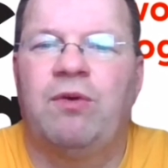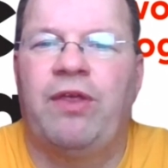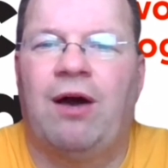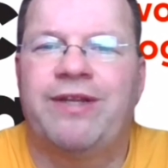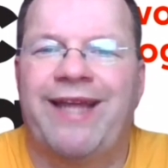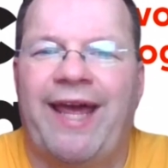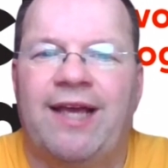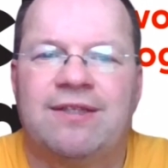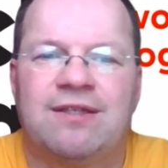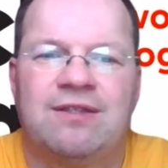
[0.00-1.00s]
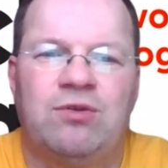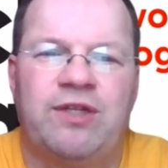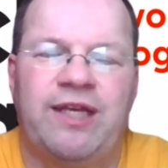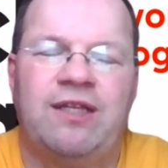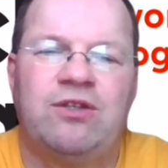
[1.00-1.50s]
without access to
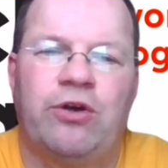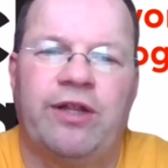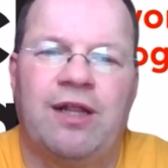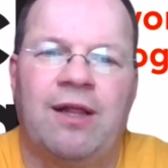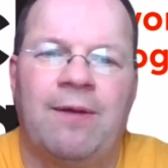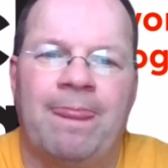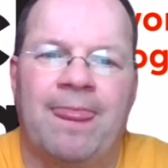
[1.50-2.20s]
the internal